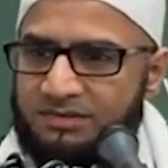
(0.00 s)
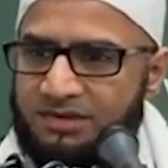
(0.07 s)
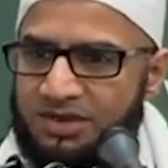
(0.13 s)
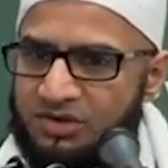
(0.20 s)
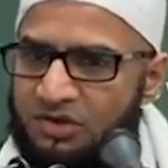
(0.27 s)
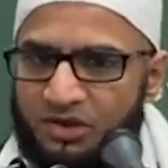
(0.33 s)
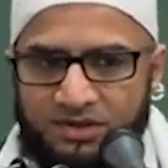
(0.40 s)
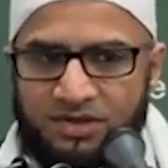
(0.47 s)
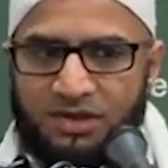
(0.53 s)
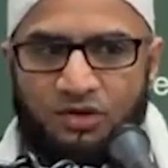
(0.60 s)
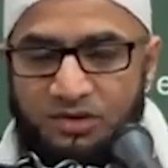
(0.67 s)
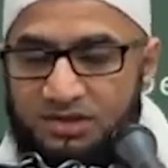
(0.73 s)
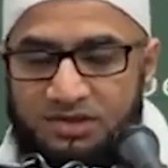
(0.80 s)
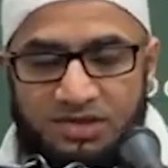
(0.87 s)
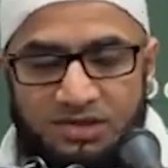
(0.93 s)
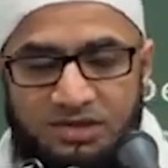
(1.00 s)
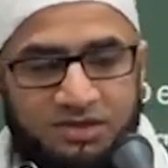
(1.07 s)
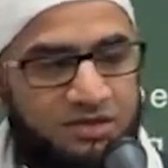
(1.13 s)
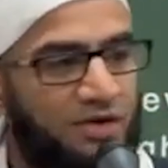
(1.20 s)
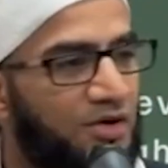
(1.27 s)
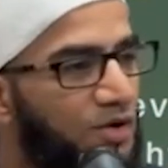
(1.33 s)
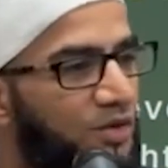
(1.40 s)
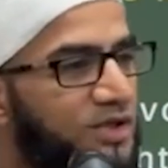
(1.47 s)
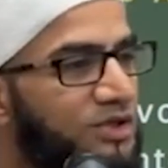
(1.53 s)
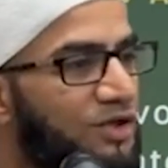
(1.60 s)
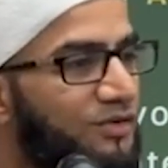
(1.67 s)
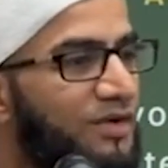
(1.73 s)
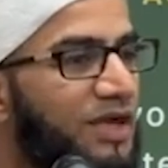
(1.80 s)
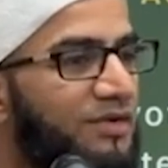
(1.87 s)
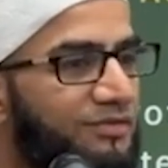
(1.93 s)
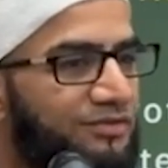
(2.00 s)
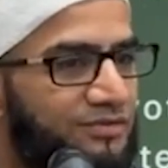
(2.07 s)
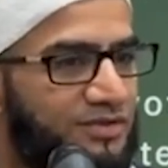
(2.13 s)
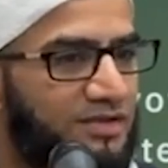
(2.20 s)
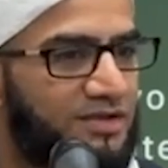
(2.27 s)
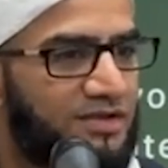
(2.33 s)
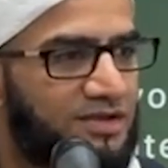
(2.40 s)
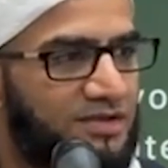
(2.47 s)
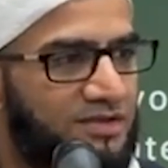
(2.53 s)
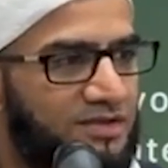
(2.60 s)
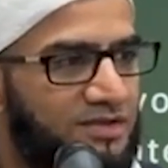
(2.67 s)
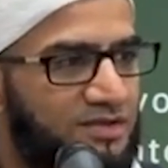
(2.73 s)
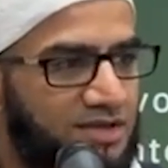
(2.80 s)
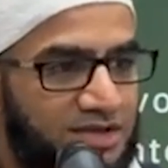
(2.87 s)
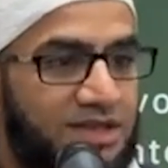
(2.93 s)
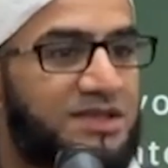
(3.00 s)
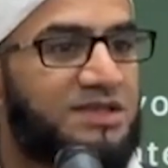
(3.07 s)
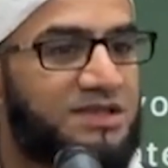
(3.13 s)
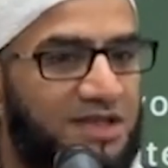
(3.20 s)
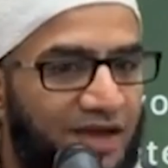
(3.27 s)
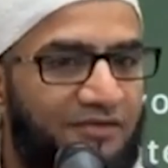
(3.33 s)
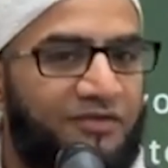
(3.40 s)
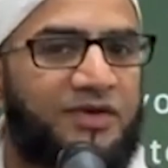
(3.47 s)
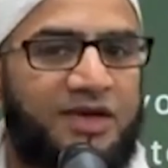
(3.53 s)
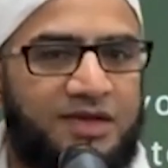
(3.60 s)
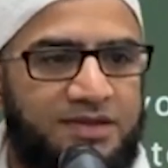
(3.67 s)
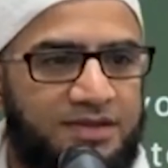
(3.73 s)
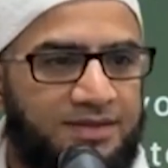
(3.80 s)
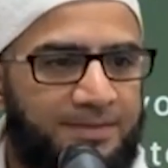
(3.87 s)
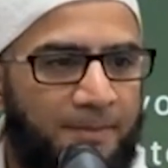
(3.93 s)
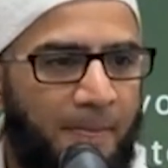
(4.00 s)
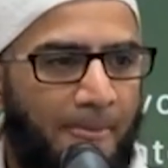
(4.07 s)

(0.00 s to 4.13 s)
This is not a question of if. This is definite.